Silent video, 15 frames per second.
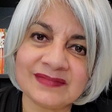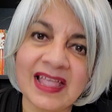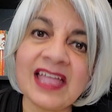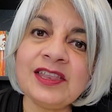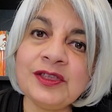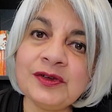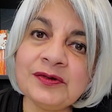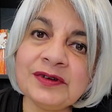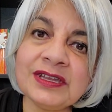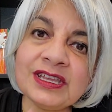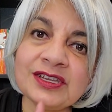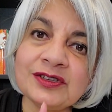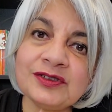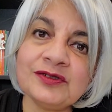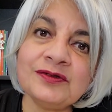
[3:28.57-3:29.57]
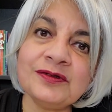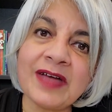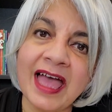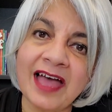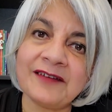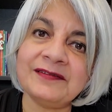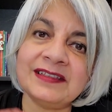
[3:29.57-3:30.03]
And you need to
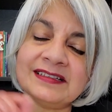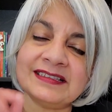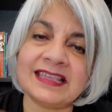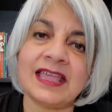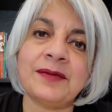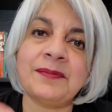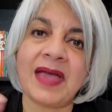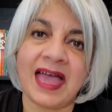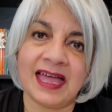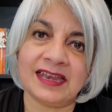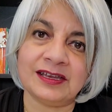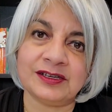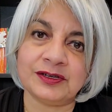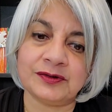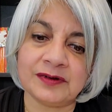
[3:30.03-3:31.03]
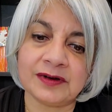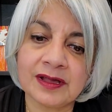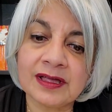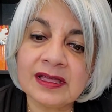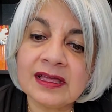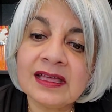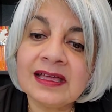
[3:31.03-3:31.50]
have the same attitude.
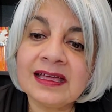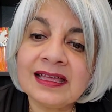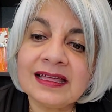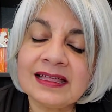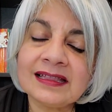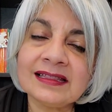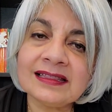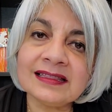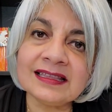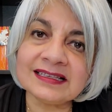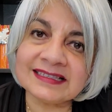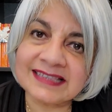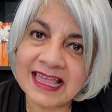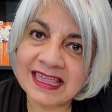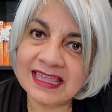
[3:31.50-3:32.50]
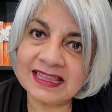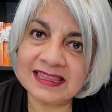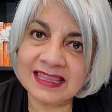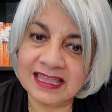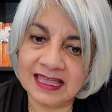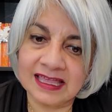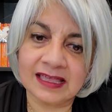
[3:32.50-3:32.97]
The
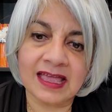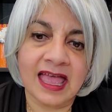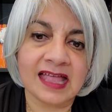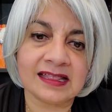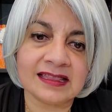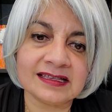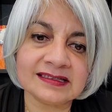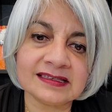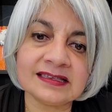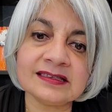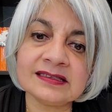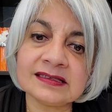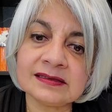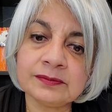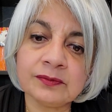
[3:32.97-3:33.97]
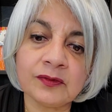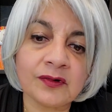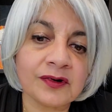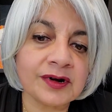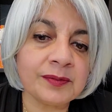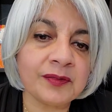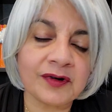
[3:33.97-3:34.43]
second thing, and this is
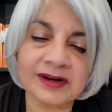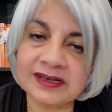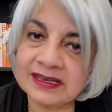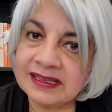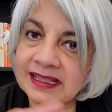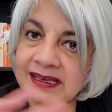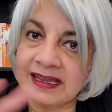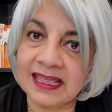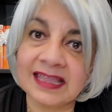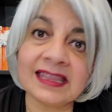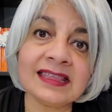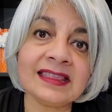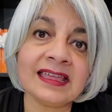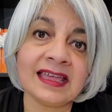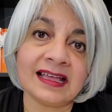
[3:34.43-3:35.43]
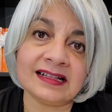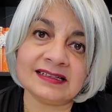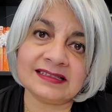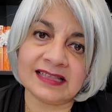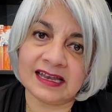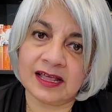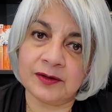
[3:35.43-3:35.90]
more important than anything
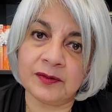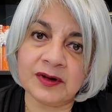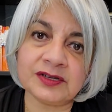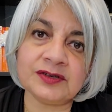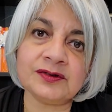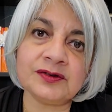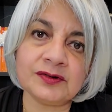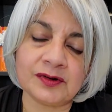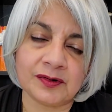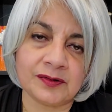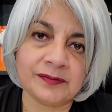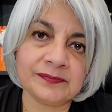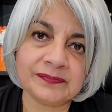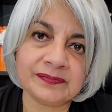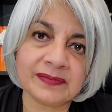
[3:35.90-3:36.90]
else that I want you to know,